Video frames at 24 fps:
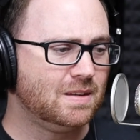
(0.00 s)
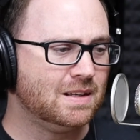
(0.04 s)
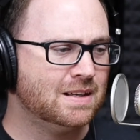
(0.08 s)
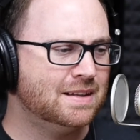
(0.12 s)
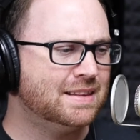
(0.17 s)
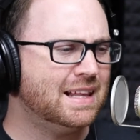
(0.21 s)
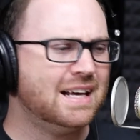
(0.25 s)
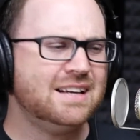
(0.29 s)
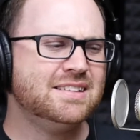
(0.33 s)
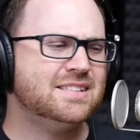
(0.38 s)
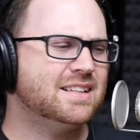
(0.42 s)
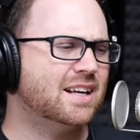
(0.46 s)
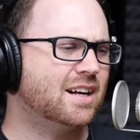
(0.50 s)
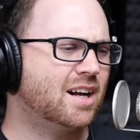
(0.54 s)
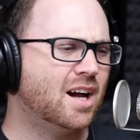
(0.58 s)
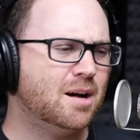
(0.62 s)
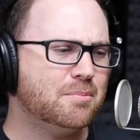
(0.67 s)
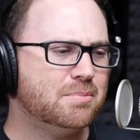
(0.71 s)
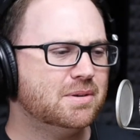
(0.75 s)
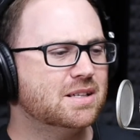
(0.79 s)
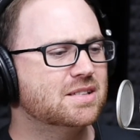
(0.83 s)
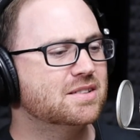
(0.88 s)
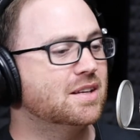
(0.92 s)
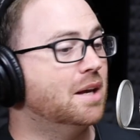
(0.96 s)
and that is that
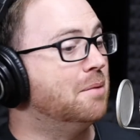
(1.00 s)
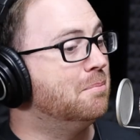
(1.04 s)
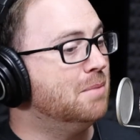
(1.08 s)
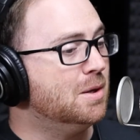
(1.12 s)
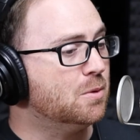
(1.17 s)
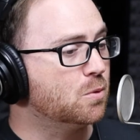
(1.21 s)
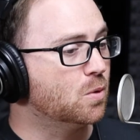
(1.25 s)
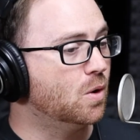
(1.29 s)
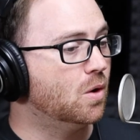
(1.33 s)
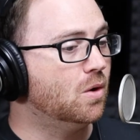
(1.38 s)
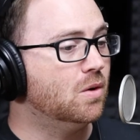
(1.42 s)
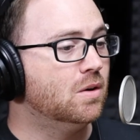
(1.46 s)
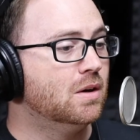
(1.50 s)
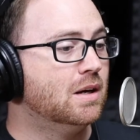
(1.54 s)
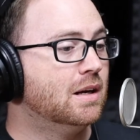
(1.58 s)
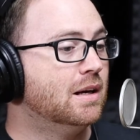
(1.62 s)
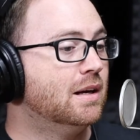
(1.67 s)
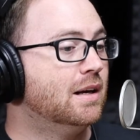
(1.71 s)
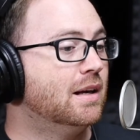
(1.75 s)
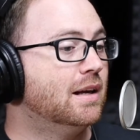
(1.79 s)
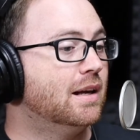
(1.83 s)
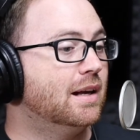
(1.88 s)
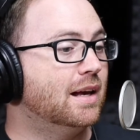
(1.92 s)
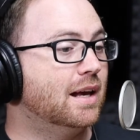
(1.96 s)
companies like Midroll
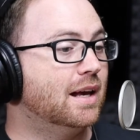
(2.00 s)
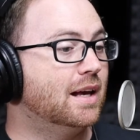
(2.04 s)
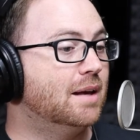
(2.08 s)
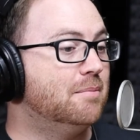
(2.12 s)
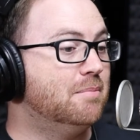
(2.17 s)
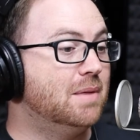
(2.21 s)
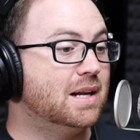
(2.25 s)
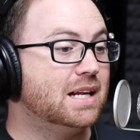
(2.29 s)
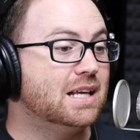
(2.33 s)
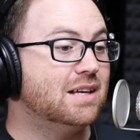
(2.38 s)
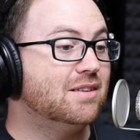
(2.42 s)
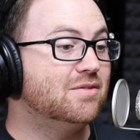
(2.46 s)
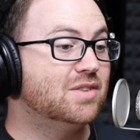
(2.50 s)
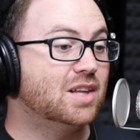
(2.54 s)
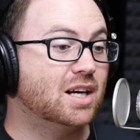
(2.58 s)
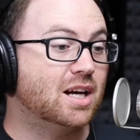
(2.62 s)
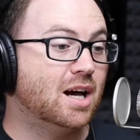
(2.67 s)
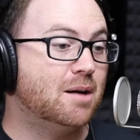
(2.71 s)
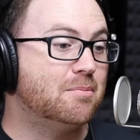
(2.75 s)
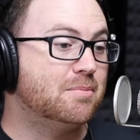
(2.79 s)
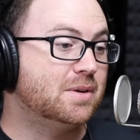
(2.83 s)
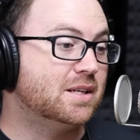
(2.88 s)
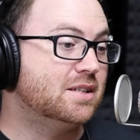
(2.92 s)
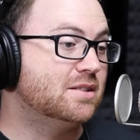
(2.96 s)
and many of the
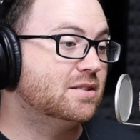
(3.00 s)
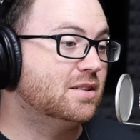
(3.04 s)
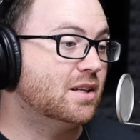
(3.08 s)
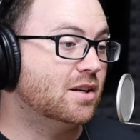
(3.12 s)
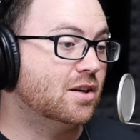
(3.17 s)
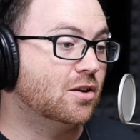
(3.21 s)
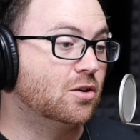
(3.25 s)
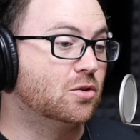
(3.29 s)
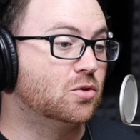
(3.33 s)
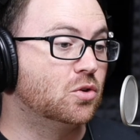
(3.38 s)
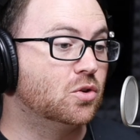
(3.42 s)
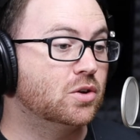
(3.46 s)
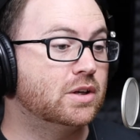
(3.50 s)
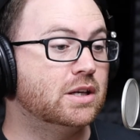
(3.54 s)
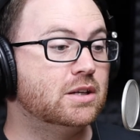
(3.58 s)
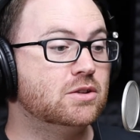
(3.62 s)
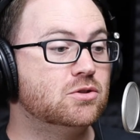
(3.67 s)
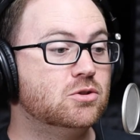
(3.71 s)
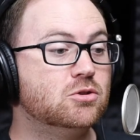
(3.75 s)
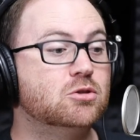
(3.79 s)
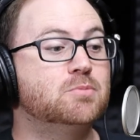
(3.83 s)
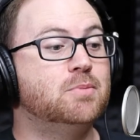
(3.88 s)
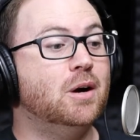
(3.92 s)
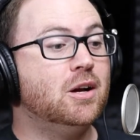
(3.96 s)
companies that are looking
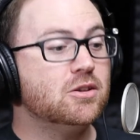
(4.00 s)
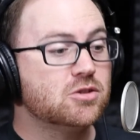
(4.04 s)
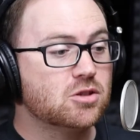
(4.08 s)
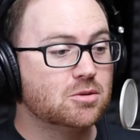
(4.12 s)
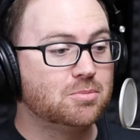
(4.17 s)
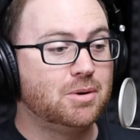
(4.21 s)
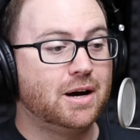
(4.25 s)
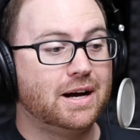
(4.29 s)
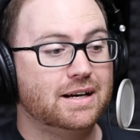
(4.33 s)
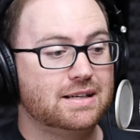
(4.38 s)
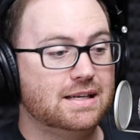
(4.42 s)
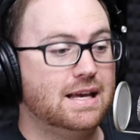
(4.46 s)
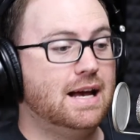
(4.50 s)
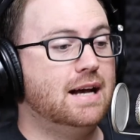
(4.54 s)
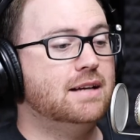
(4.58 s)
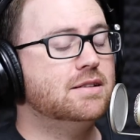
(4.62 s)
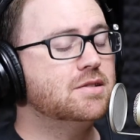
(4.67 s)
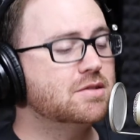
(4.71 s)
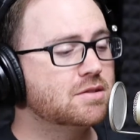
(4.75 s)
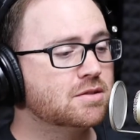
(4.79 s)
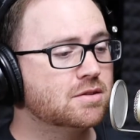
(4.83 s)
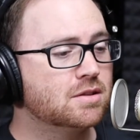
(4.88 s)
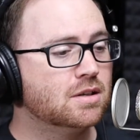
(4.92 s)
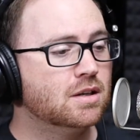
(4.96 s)
to sponsor
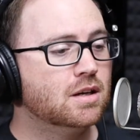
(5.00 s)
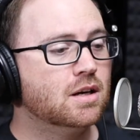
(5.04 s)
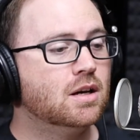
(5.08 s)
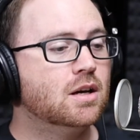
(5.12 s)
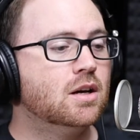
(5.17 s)
podcasts